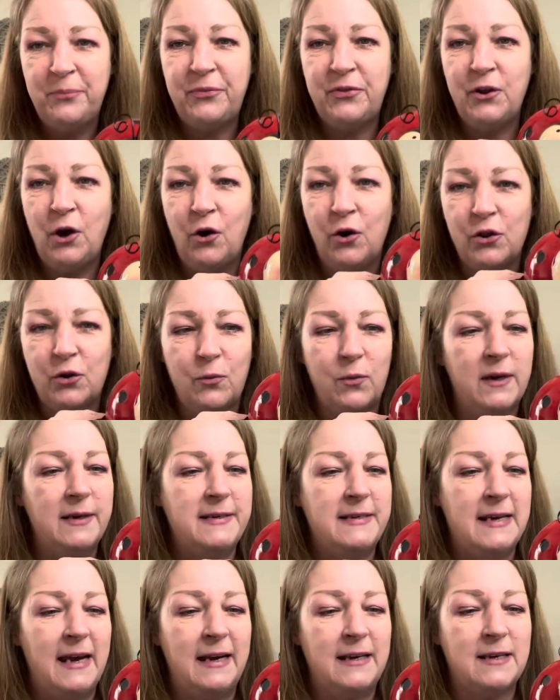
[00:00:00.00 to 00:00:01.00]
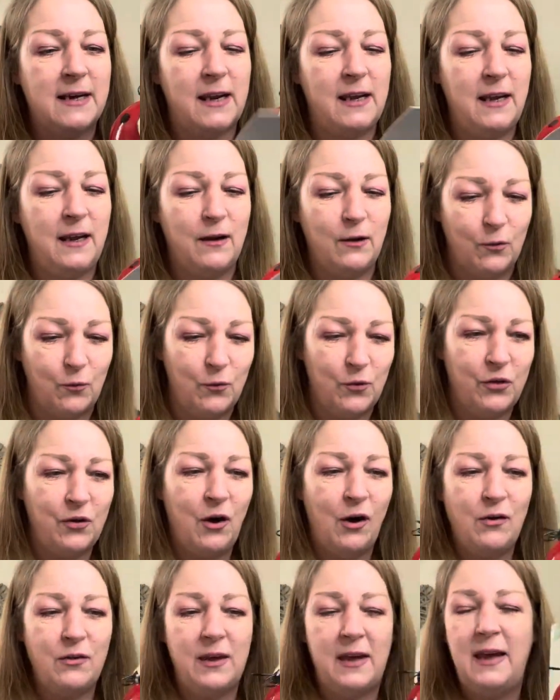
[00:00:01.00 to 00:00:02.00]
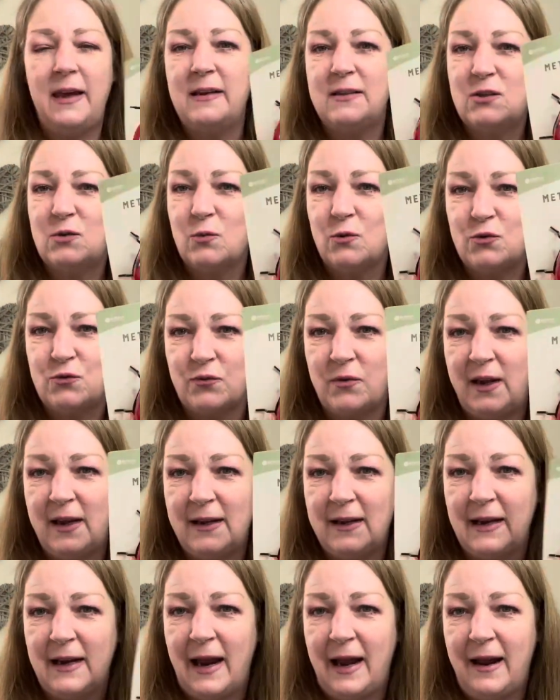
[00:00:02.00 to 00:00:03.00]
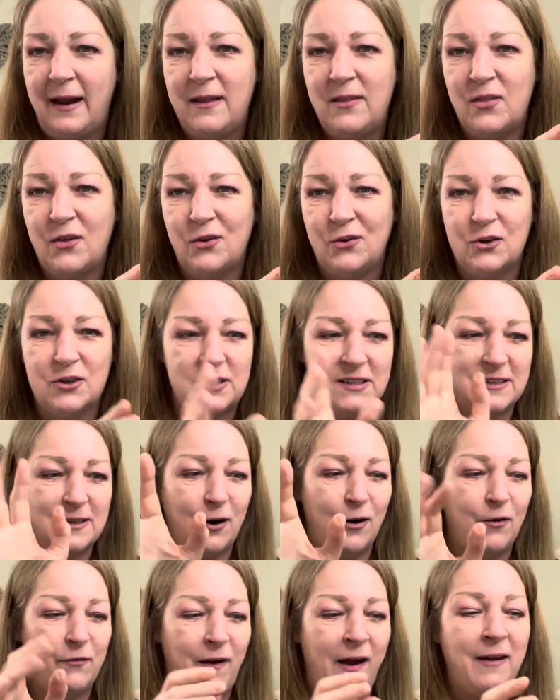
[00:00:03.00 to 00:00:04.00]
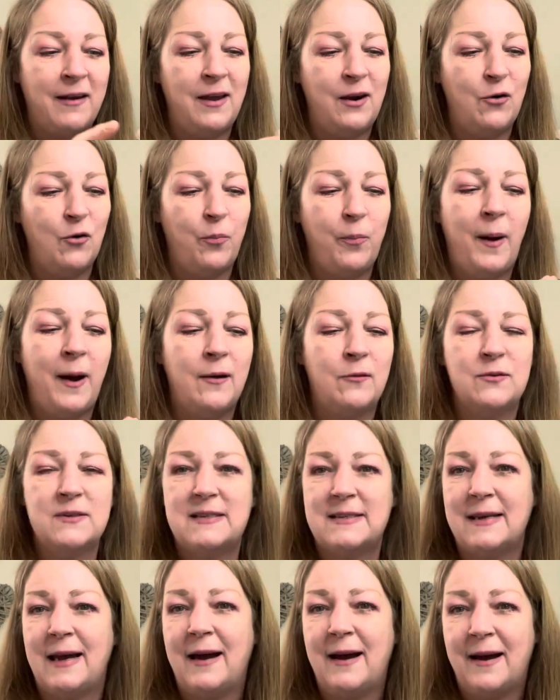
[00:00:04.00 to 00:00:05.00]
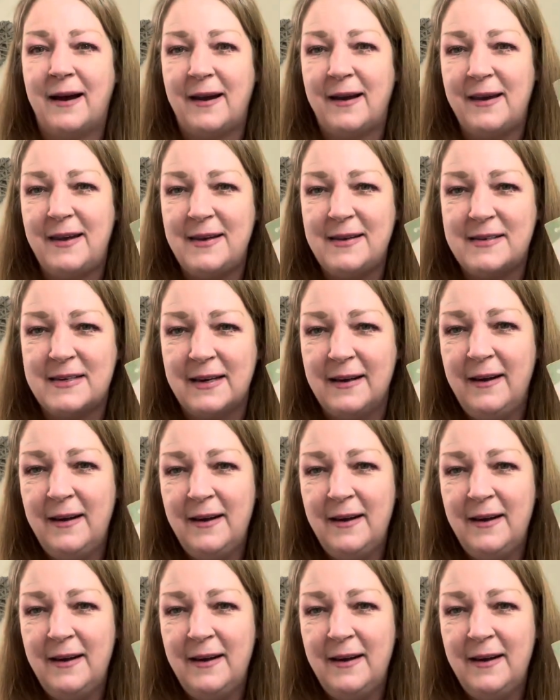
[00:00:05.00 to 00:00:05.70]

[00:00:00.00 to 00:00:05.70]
Thought they were dead cute. Thought the kids would really like those, sort of hanging up outside.